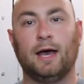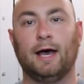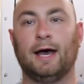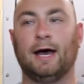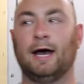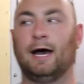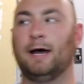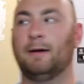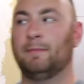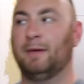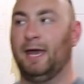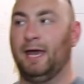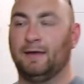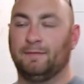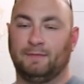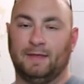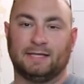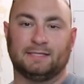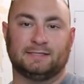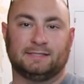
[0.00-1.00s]
Um,
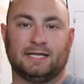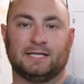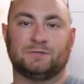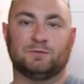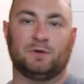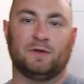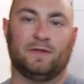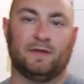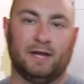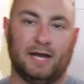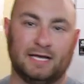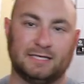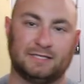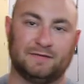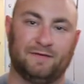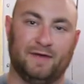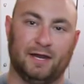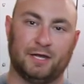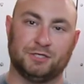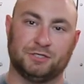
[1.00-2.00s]
and that's that's one of the nice
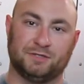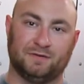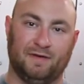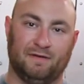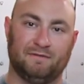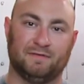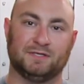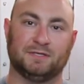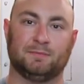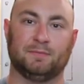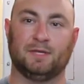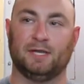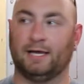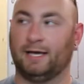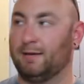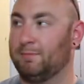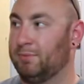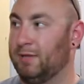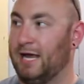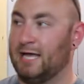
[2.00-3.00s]
advantages of having something
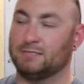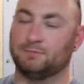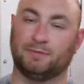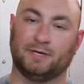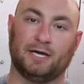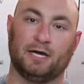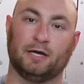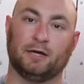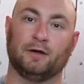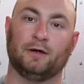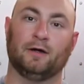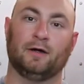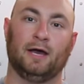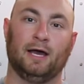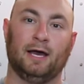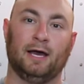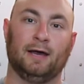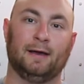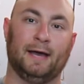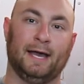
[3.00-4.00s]
like a plasma cutter.
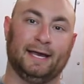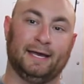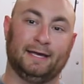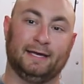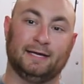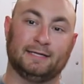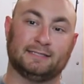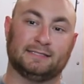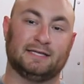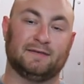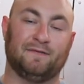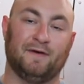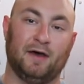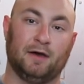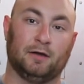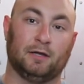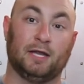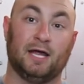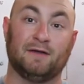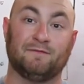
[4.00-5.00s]
Uh, I can cut stuff
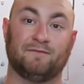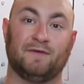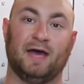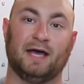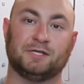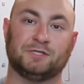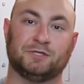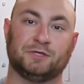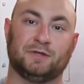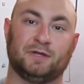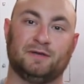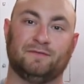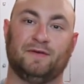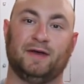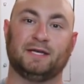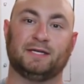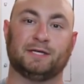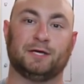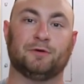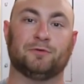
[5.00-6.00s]
out a lot faster than if I
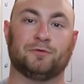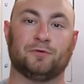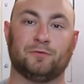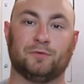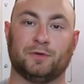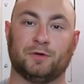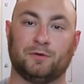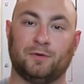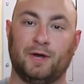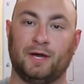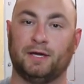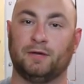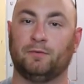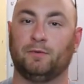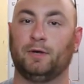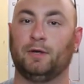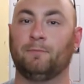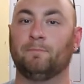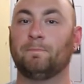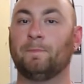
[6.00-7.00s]
had to go through with a grinding
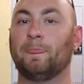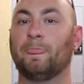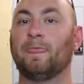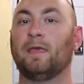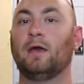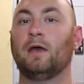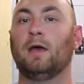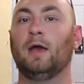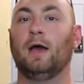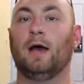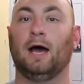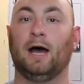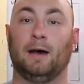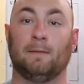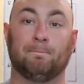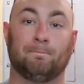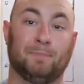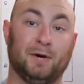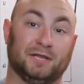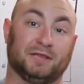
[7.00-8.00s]
wheel.
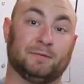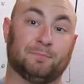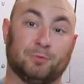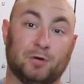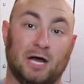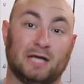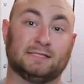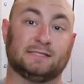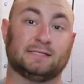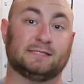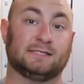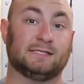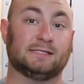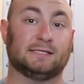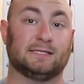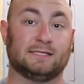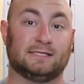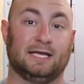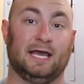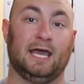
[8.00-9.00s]
Um, but the process is
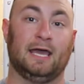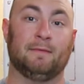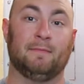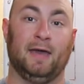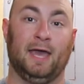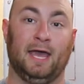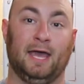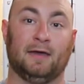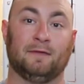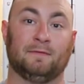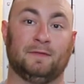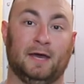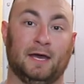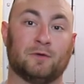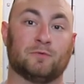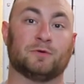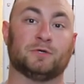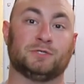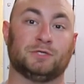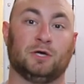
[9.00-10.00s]
the same, and the
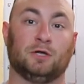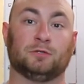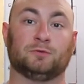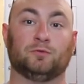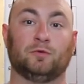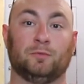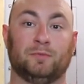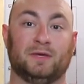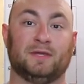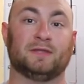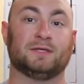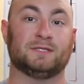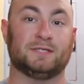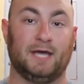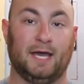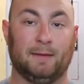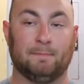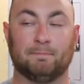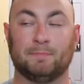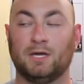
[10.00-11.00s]
end result will be the
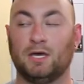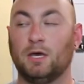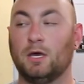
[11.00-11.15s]
same.